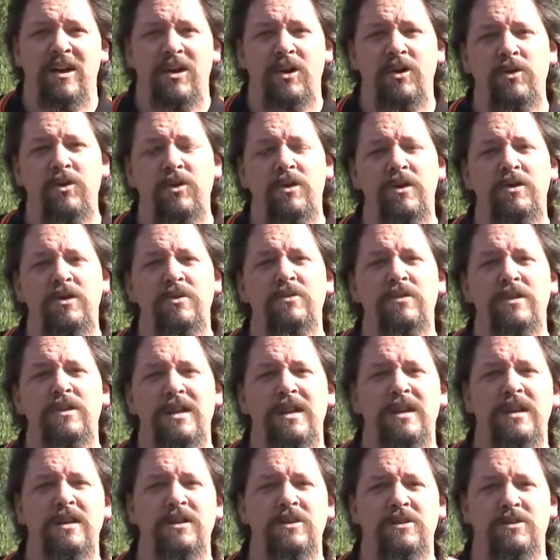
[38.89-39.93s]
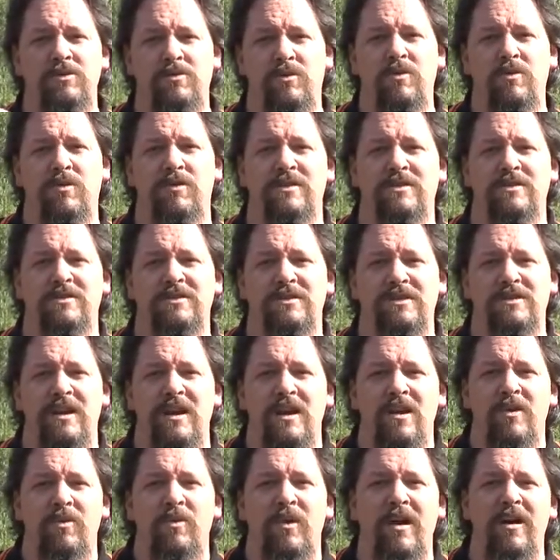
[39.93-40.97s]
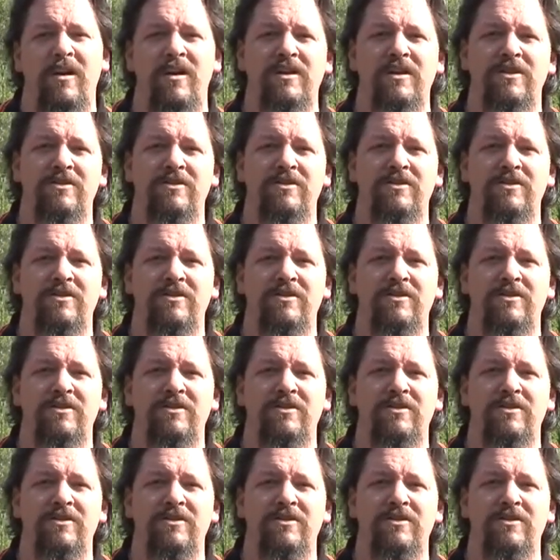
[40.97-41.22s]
Who are you leading towards? Where are